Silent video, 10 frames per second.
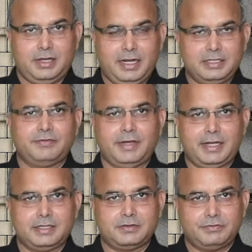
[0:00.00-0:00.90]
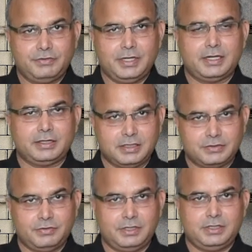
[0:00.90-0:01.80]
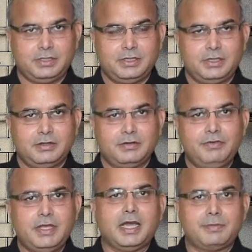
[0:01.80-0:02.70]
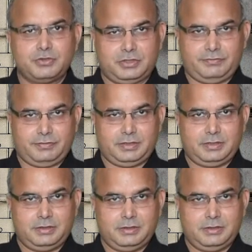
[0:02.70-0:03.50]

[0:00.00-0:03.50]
as far as we are in this world, we have to suffer.